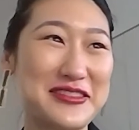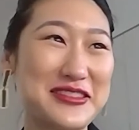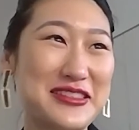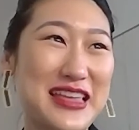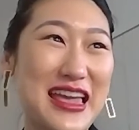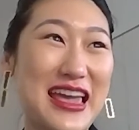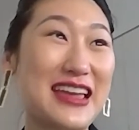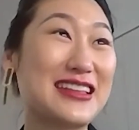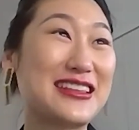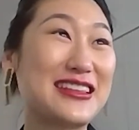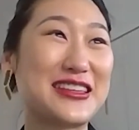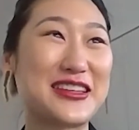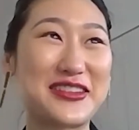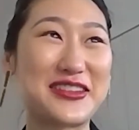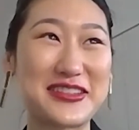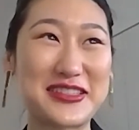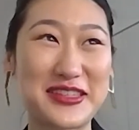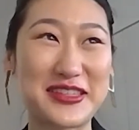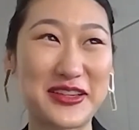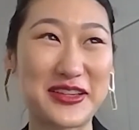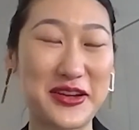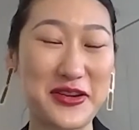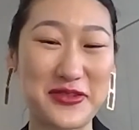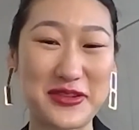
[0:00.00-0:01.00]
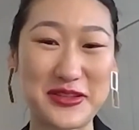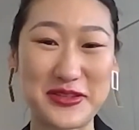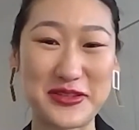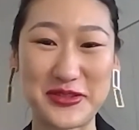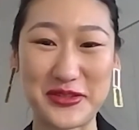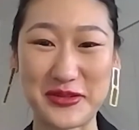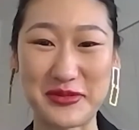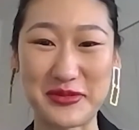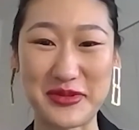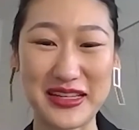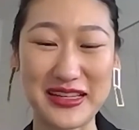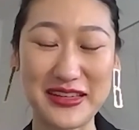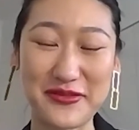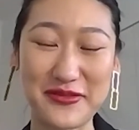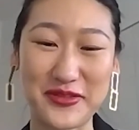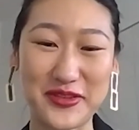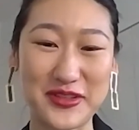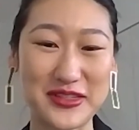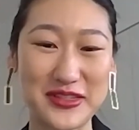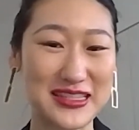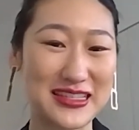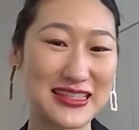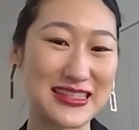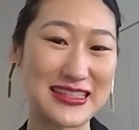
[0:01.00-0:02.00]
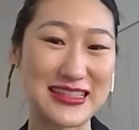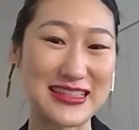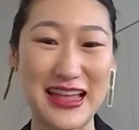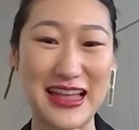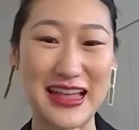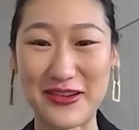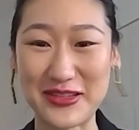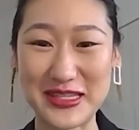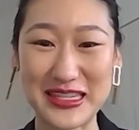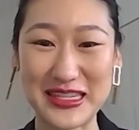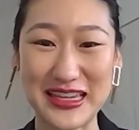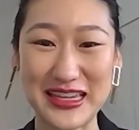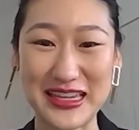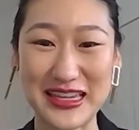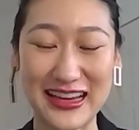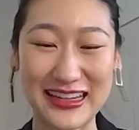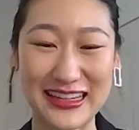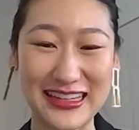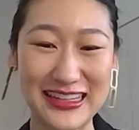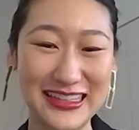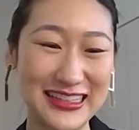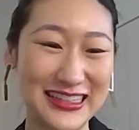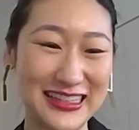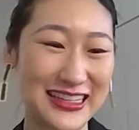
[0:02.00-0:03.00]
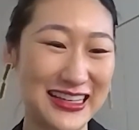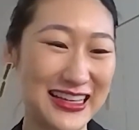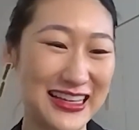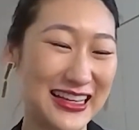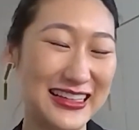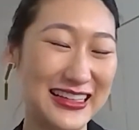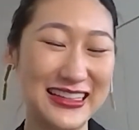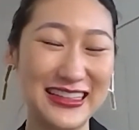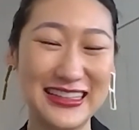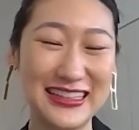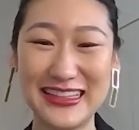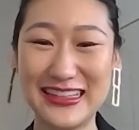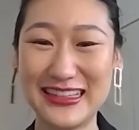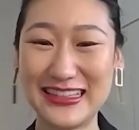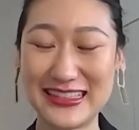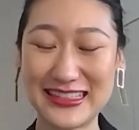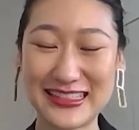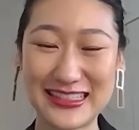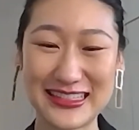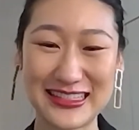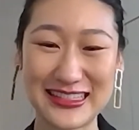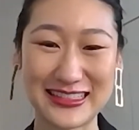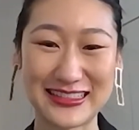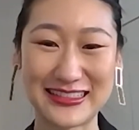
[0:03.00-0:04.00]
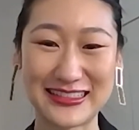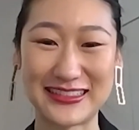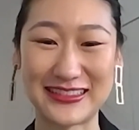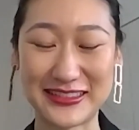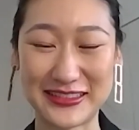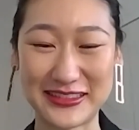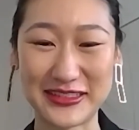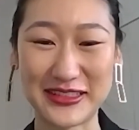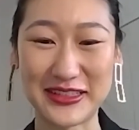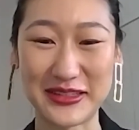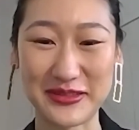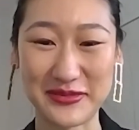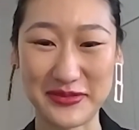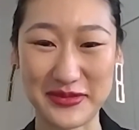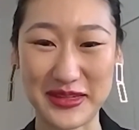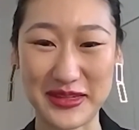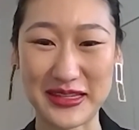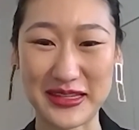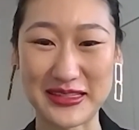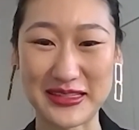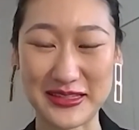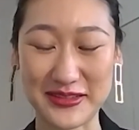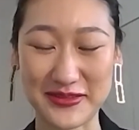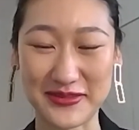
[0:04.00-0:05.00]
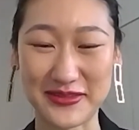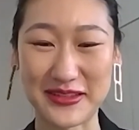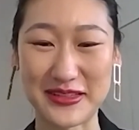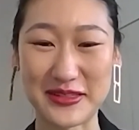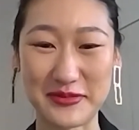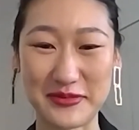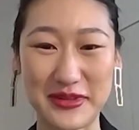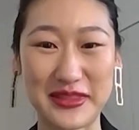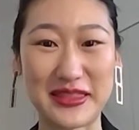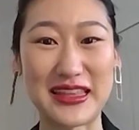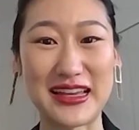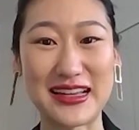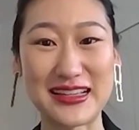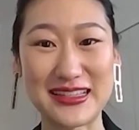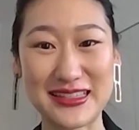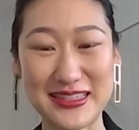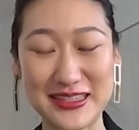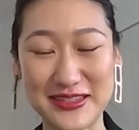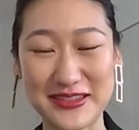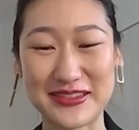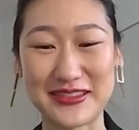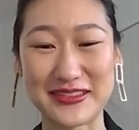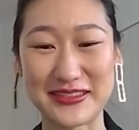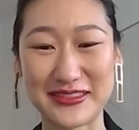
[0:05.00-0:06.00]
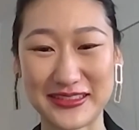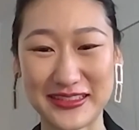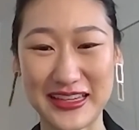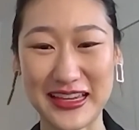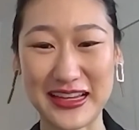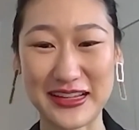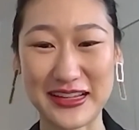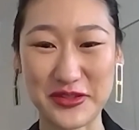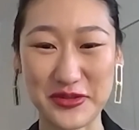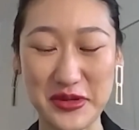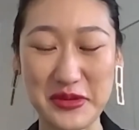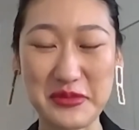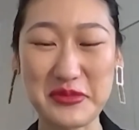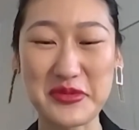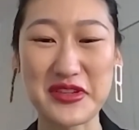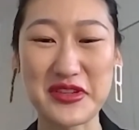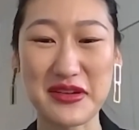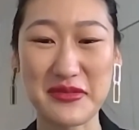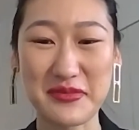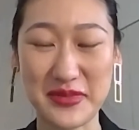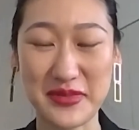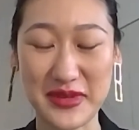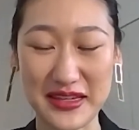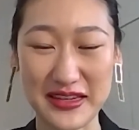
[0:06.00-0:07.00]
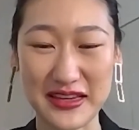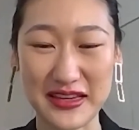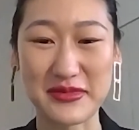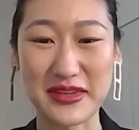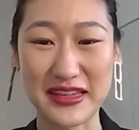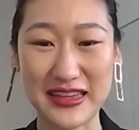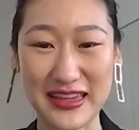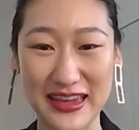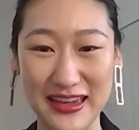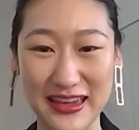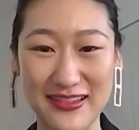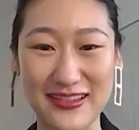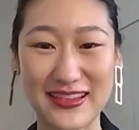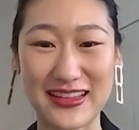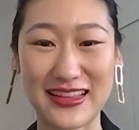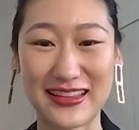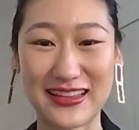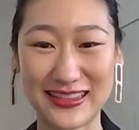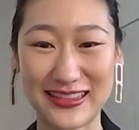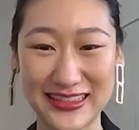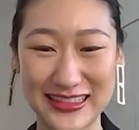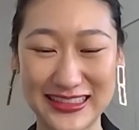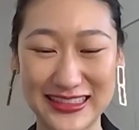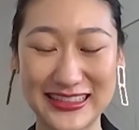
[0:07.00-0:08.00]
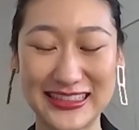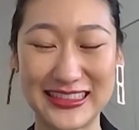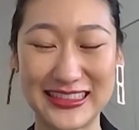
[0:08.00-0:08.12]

8 years ago in Germany versus now China, so could be a difference. But that's true. Yeah, dream job becoming KOL.